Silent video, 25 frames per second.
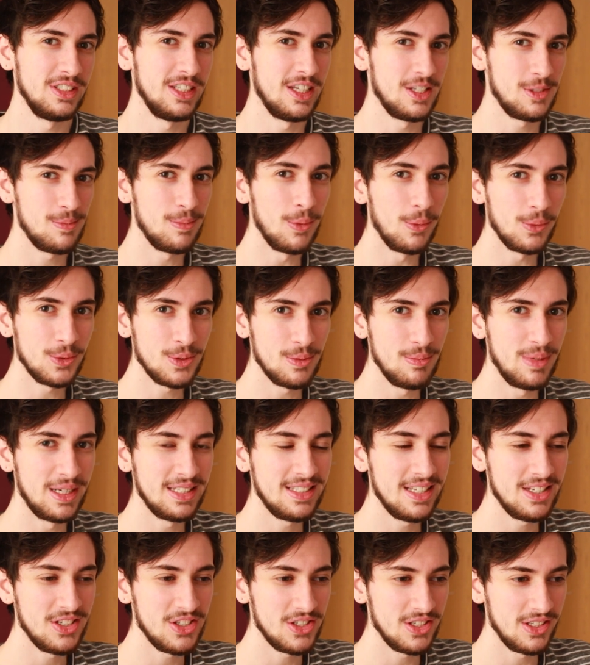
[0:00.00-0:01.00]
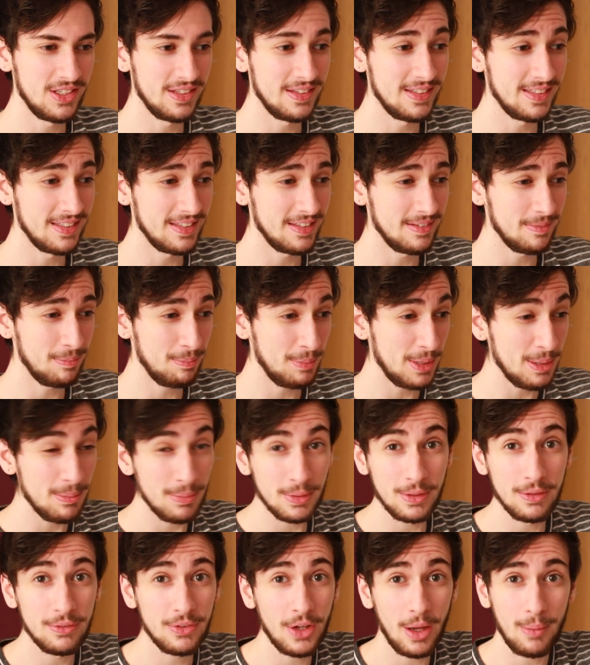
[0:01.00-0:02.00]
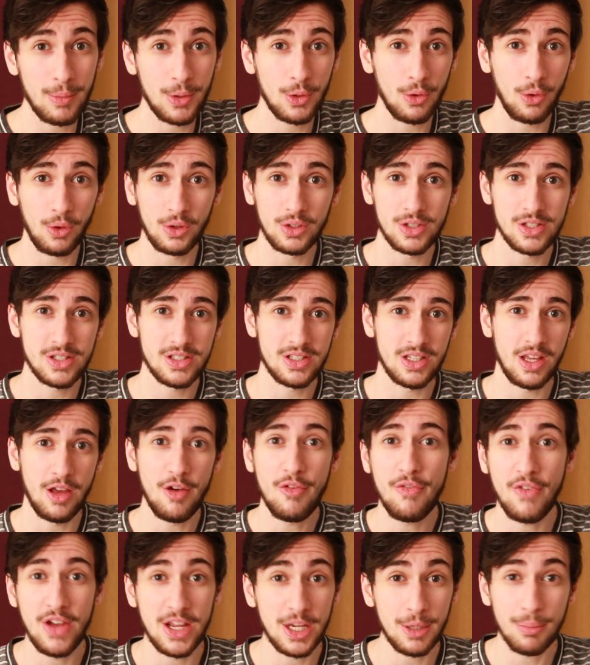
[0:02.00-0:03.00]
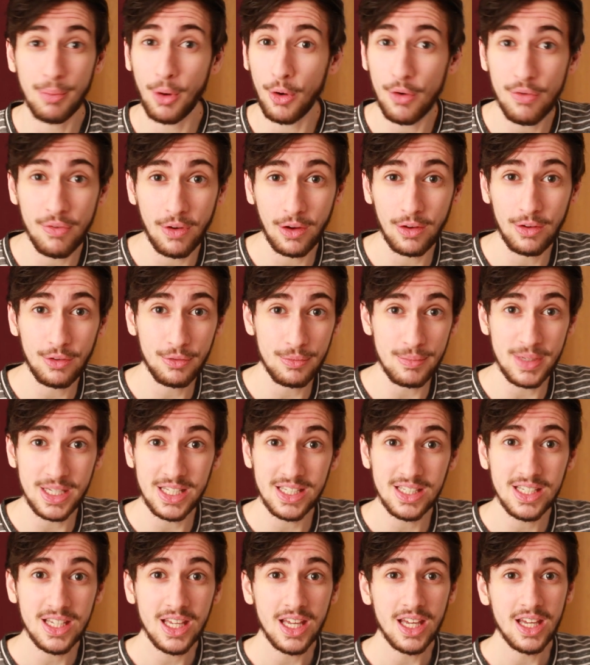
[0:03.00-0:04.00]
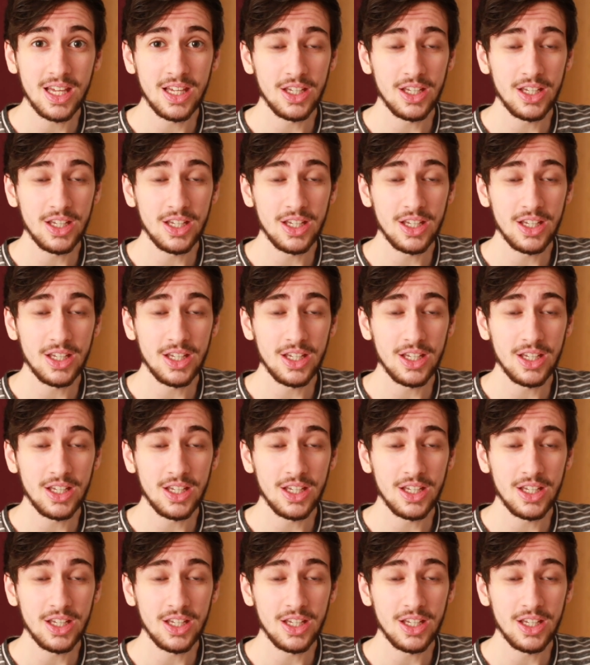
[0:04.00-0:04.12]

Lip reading: gets brought to my attention that people have come across a fake profile of me